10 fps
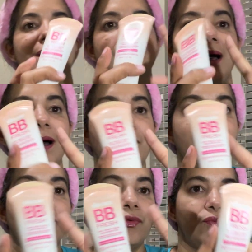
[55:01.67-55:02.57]

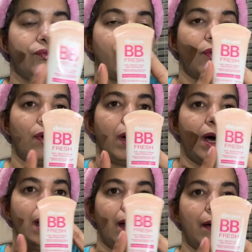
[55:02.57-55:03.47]
for
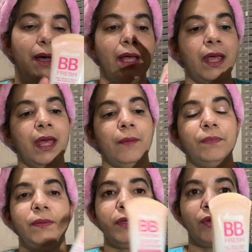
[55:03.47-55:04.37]

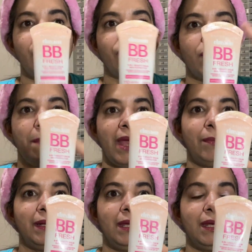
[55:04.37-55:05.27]
BB cream from
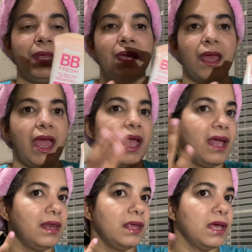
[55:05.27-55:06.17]
Maybelline,
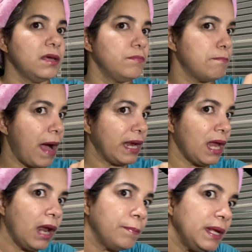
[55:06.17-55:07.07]
and it might
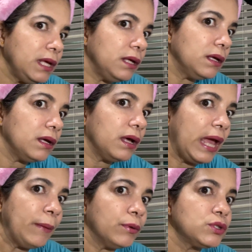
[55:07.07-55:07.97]
not be
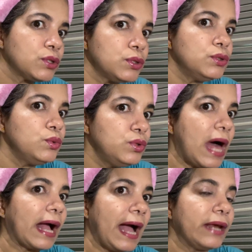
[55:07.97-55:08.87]
able to do
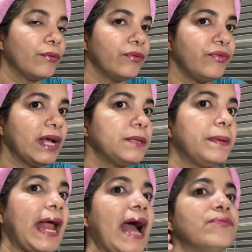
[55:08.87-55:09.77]
that kind of effect, but
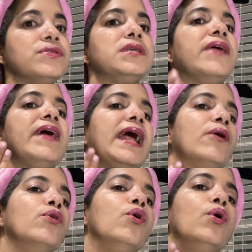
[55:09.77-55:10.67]
I have to say that I
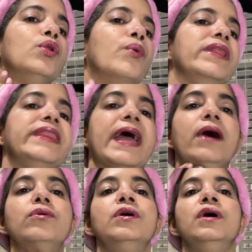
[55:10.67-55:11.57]
don't go all the way
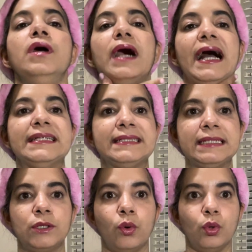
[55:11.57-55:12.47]
down. I didn't
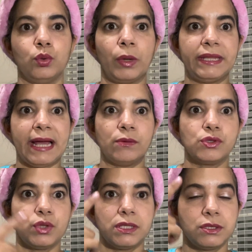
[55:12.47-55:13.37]
go all the way down to
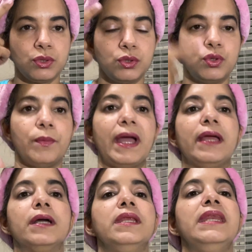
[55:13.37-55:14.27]
the to my
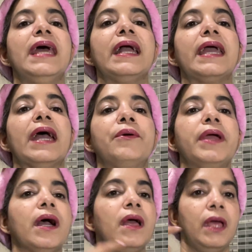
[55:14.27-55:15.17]
neck
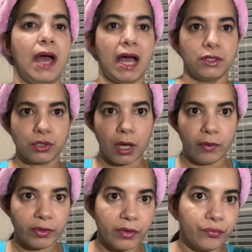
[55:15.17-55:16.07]
area. I just
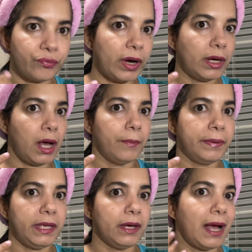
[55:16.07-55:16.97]
cover the front up
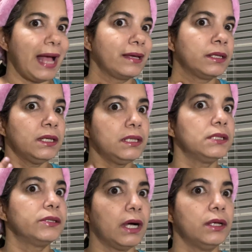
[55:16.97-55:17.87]
here. I could
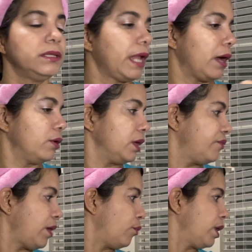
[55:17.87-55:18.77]
have gone down if
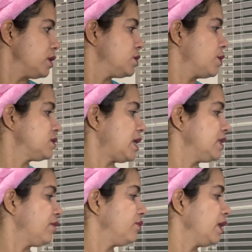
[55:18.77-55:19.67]
I wanted to, because I
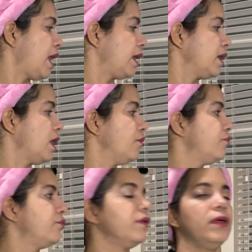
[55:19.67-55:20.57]
definitely had enough
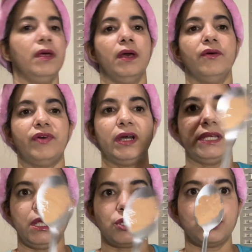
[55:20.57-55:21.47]

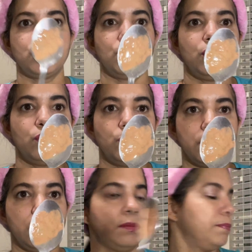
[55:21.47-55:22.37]
foundation to use
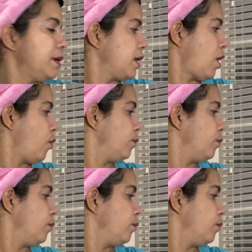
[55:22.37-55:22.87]
it, but no,